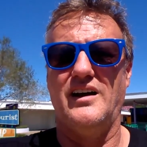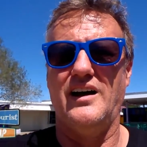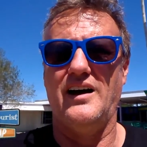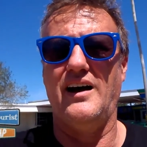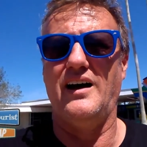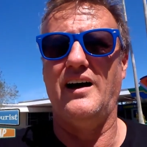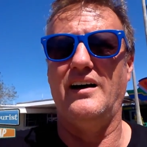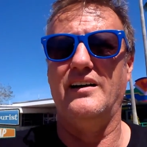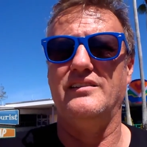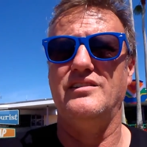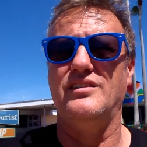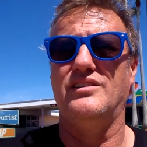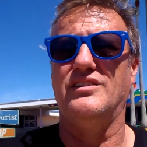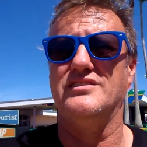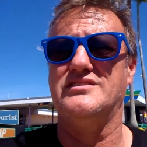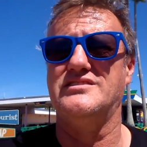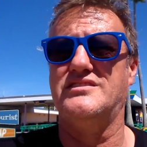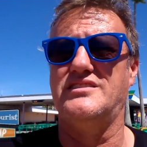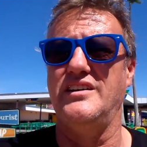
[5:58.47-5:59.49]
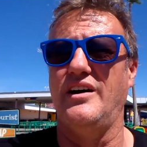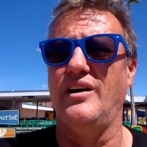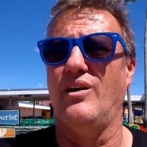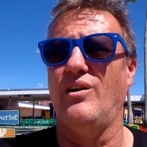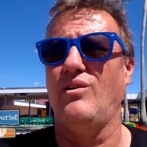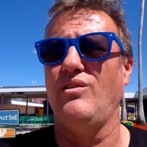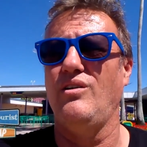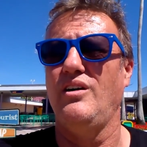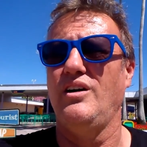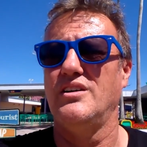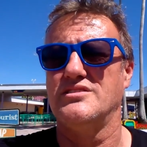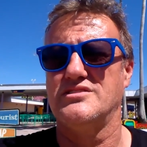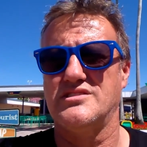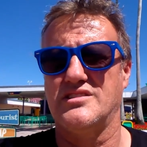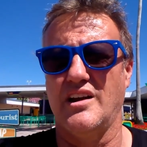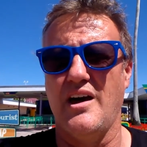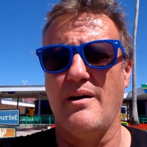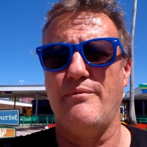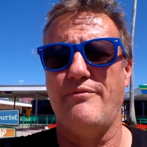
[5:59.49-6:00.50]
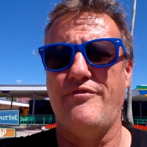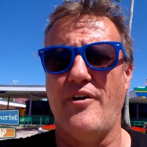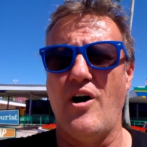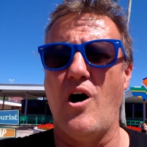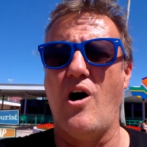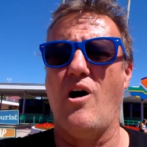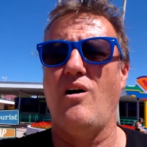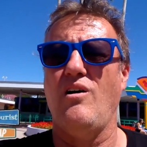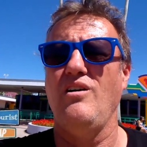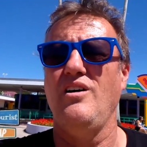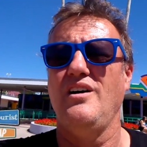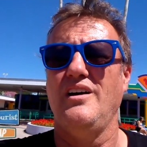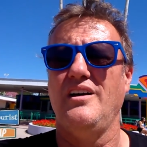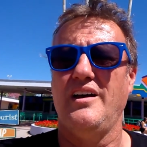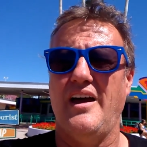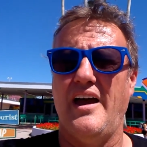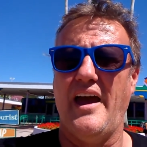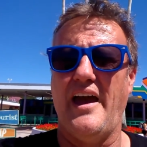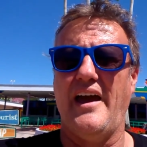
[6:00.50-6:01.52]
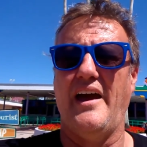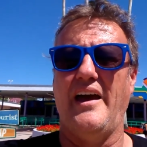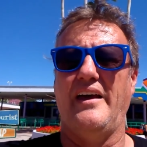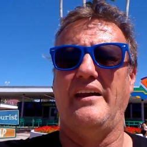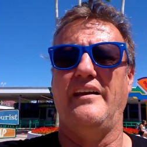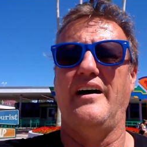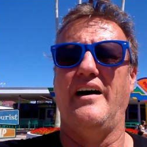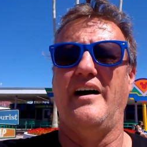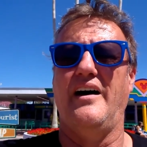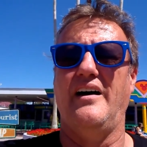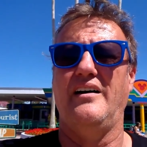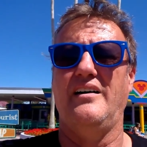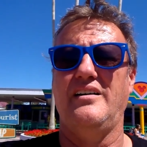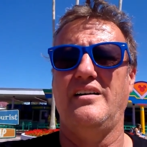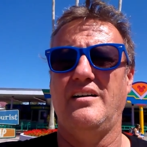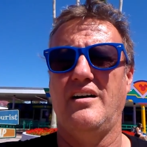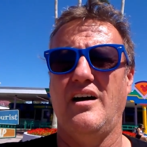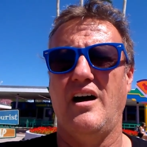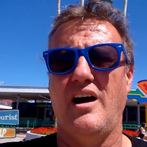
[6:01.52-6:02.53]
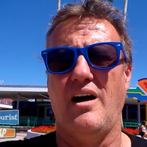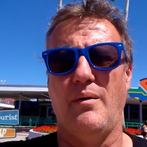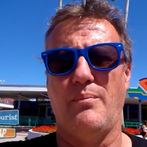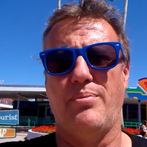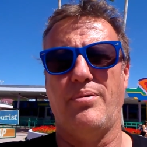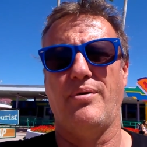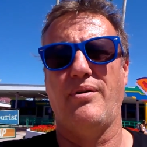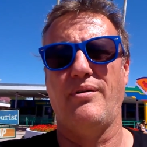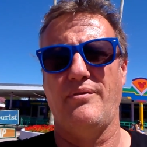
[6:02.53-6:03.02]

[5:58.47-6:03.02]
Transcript: uh, you could still slip, fall, and uh, a